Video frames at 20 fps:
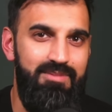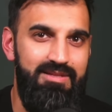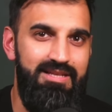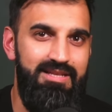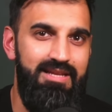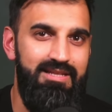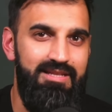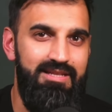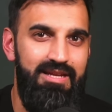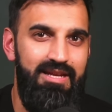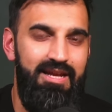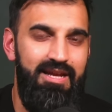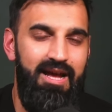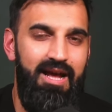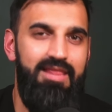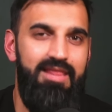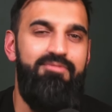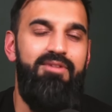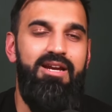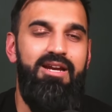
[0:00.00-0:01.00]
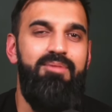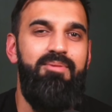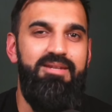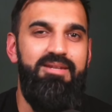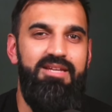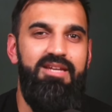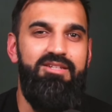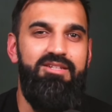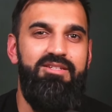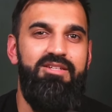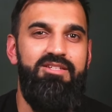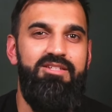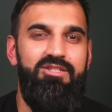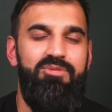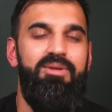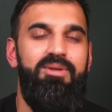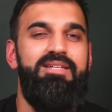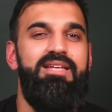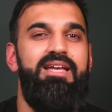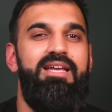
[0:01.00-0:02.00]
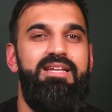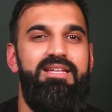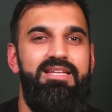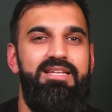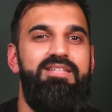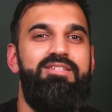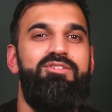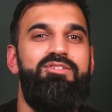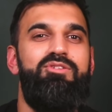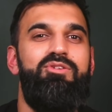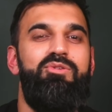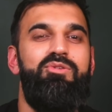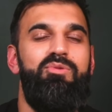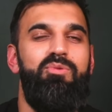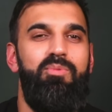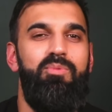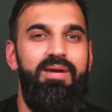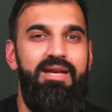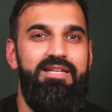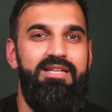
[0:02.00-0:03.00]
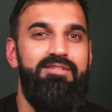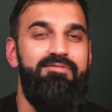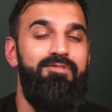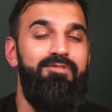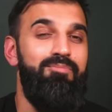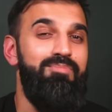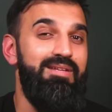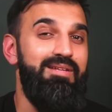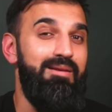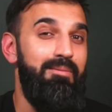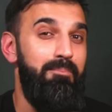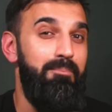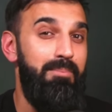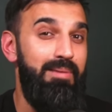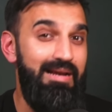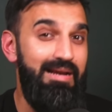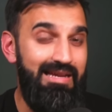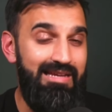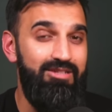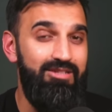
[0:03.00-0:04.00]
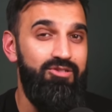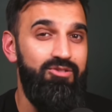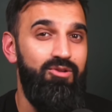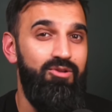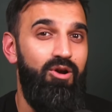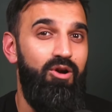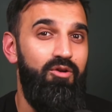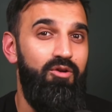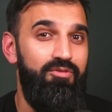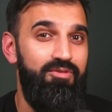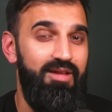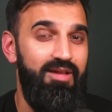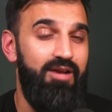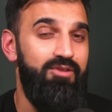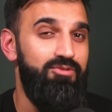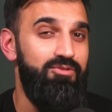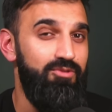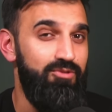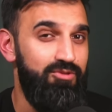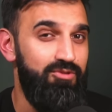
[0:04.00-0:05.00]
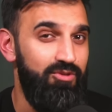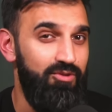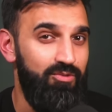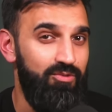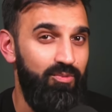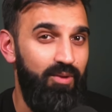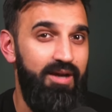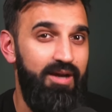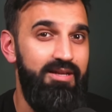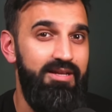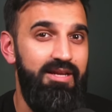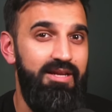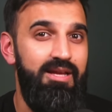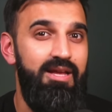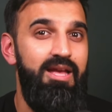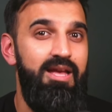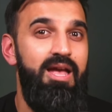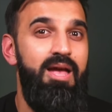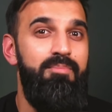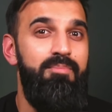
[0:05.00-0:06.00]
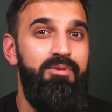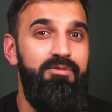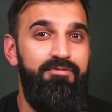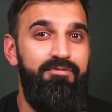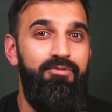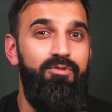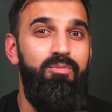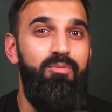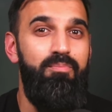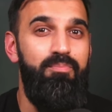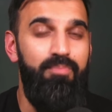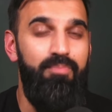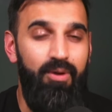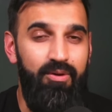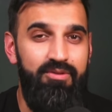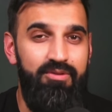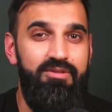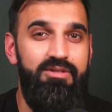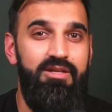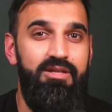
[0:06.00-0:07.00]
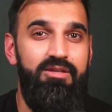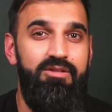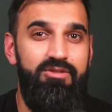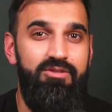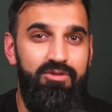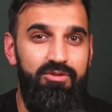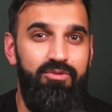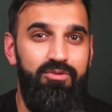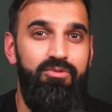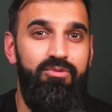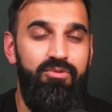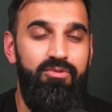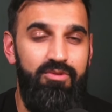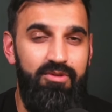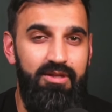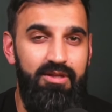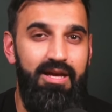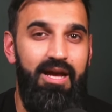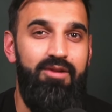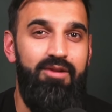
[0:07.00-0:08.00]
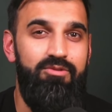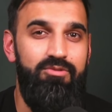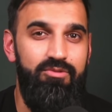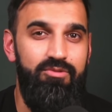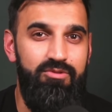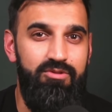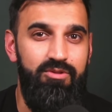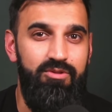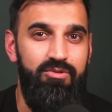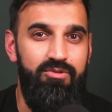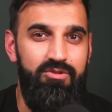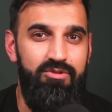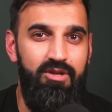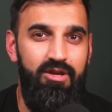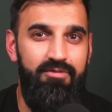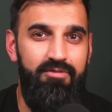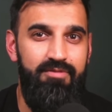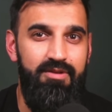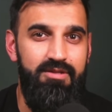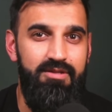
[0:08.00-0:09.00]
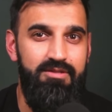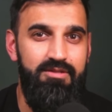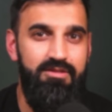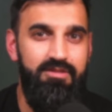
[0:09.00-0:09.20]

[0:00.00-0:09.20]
And the recommendation is to wait at least 2 weeks from the completion of the actual tooth whitening before bonding to the actual tooth surface.